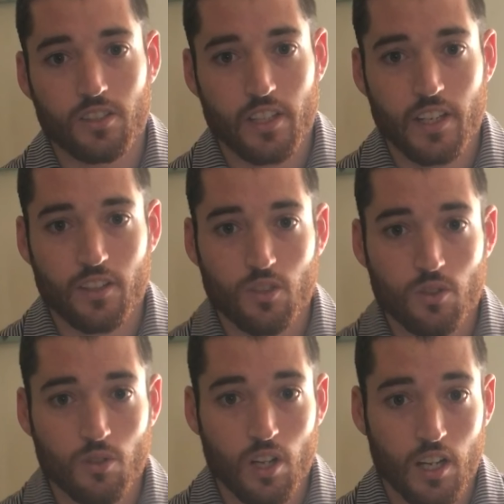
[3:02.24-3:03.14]
looked at
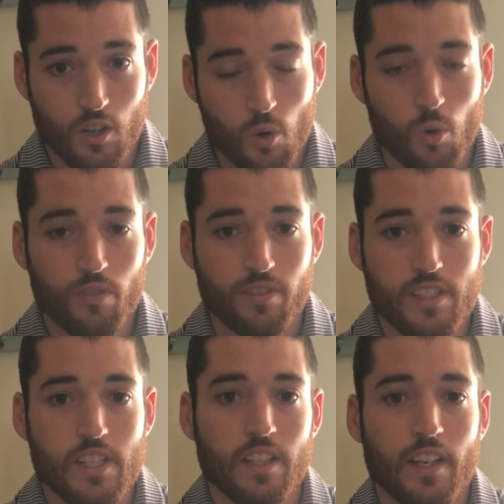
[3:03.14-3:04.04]
core
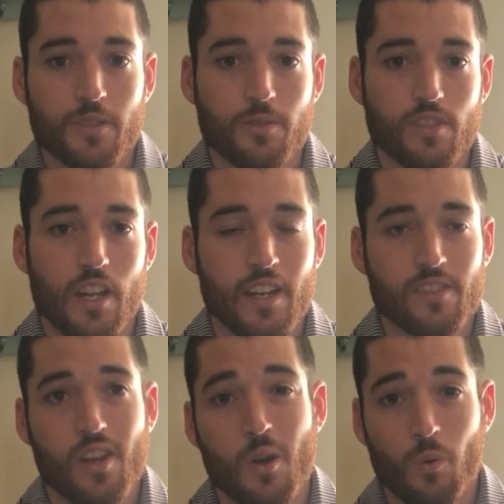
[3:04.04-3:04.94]
fatiguing
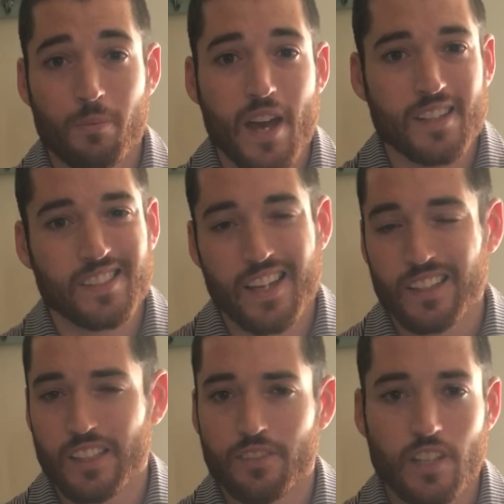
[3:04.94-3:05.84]
exercise, went back to
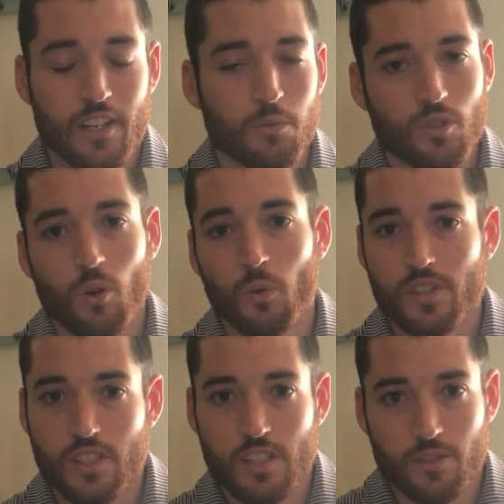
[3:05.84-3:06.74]
that lift, and it was
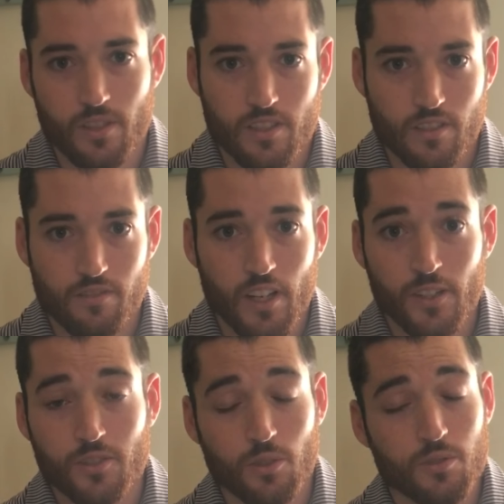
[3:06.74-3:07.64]
always decreased in
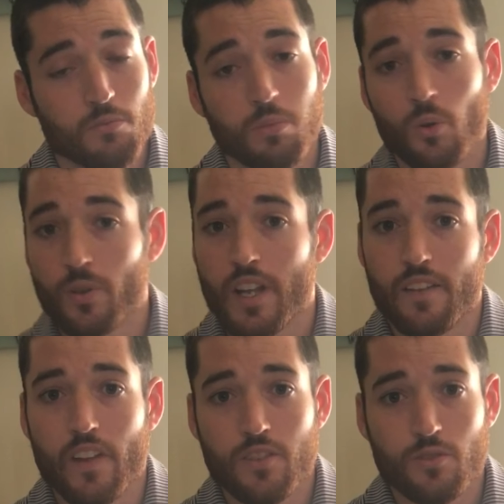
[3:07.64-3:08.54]
value. So it's important to
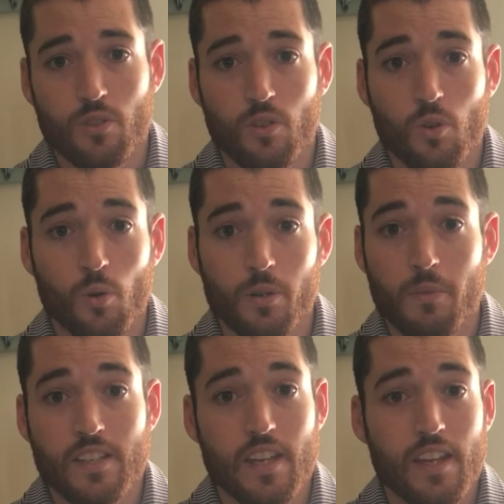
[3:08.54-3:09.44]
have that strong core to
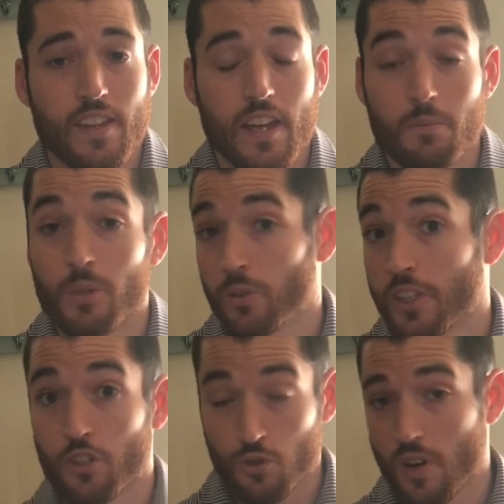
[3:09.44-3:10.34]
maintain that ability
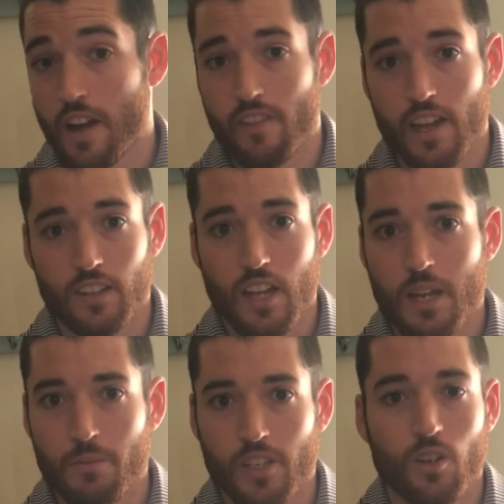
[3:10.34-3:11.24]
to drive that
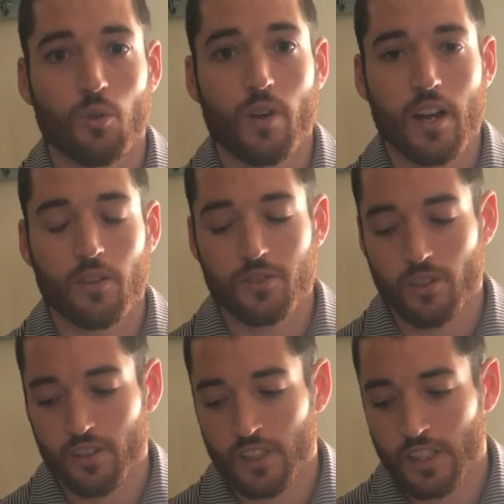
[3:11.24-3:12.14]
lineman around
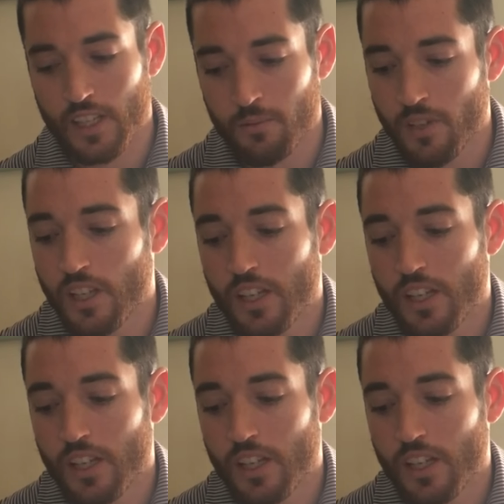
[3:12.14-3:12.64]
during the game.